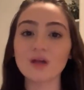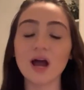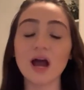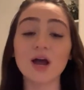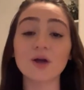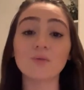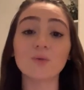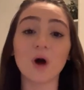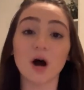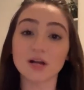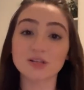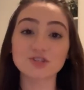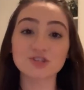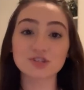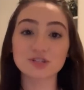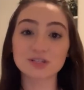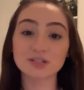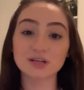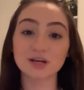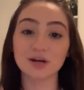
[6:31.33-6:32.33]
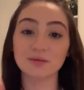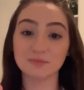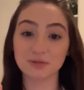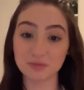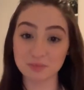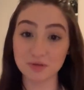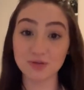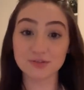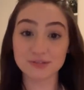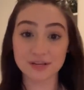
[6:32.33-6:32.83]
I watched
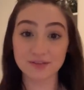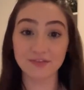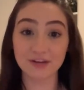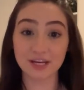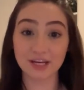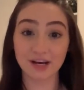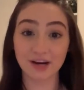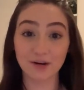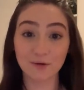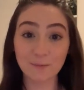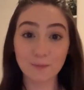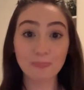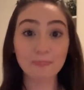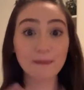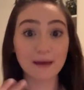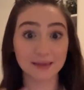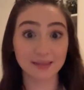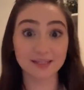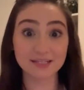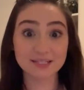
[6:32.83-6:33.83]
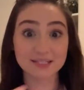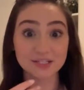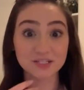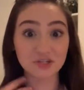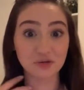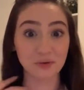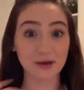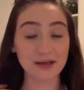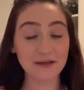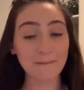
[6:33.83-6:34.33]
the music video and listened
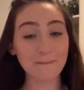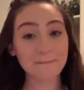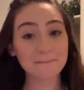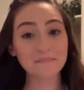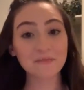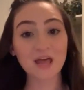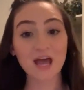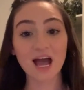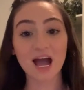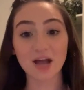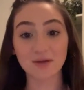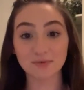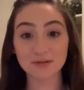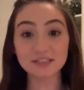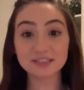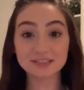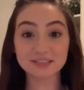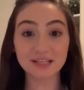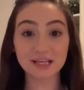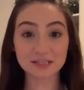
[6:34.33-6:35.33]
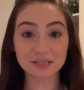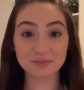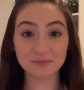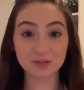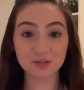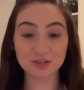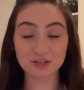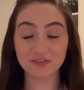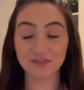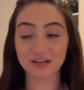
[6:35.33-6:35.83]
to it. I really like the
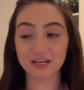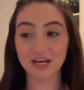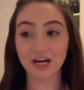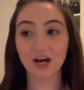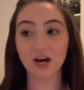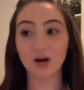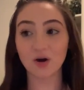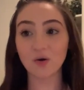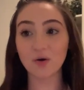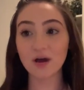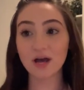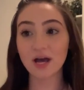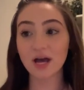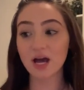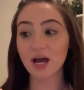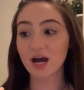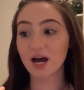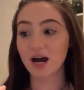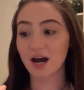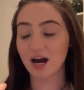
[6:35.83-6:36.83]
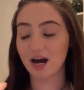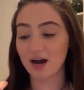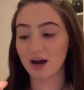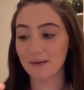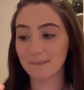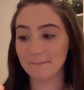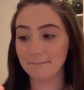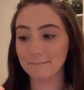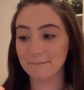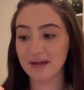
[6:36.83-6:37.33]
music video,
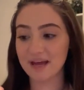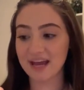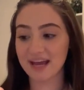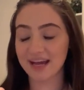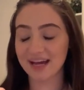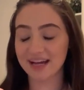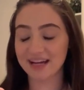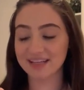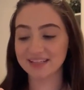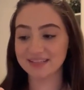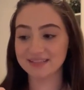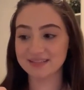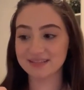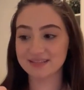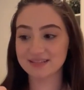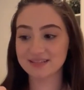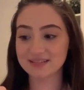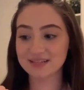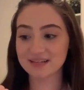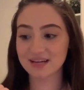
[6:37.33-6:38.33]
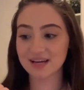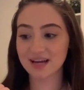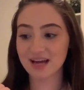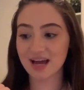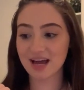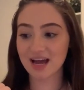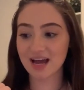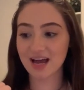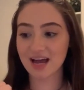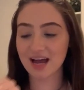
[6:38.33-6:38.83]
and
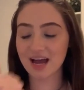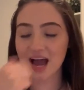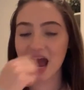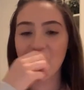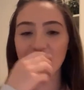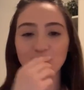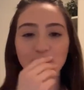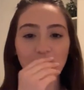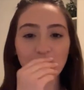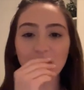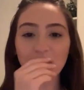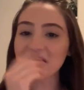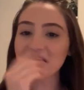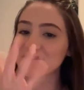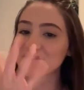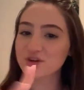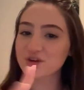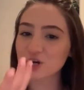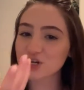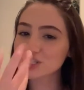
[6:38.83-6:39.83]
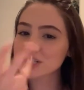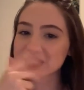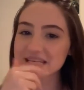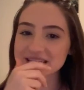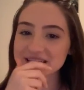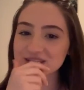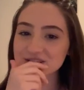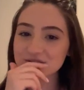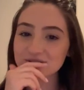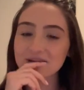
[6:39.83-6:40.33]
when I first
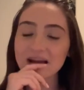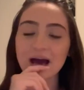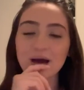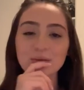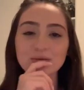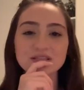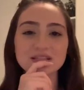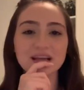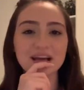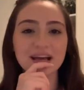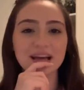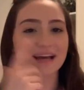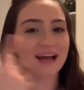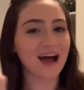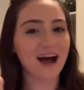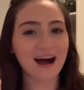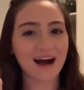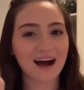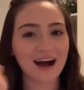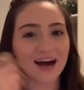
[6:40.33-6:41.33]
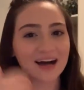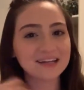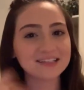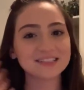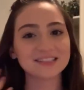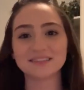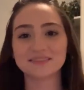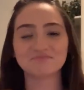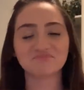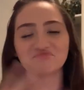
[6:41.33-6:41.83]
listened to it, I was like,
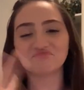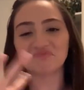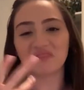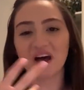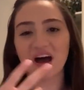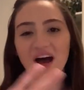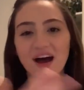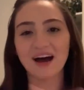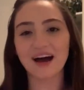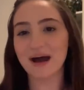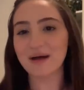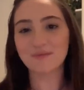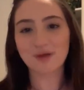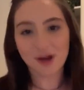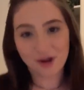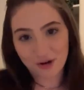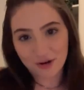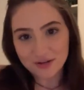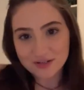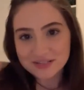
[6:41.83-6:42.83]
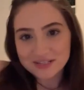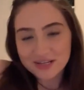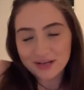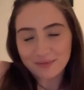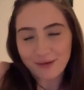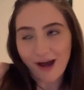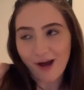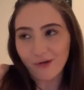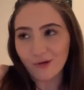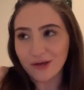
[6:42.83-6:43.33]
nah, I'm not
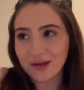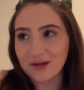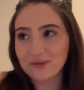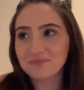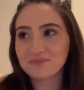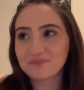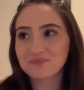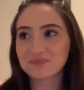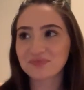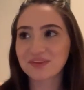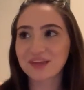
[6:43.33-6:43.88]
crazy about it.